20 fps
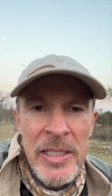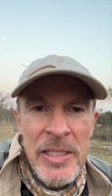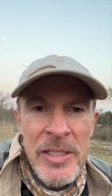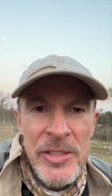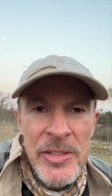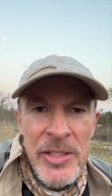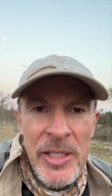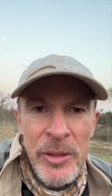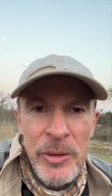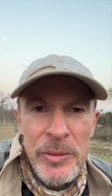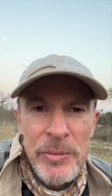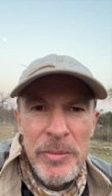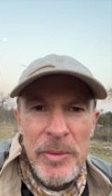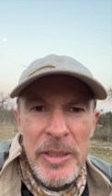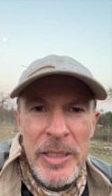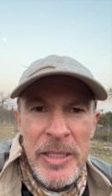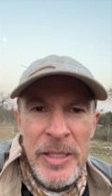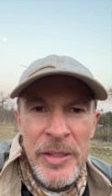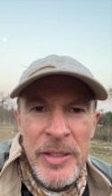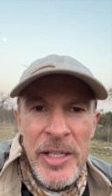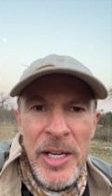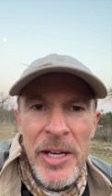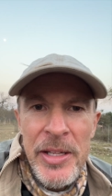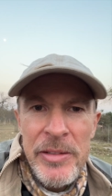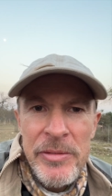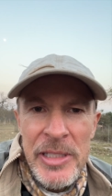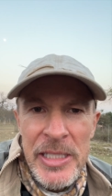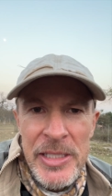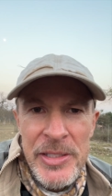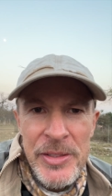So the other
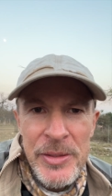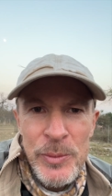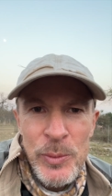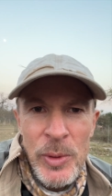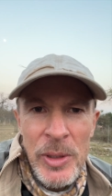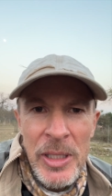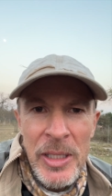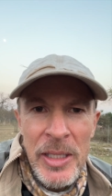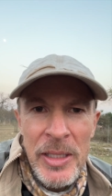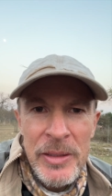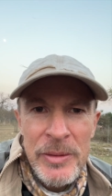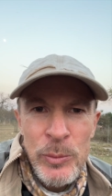reason why I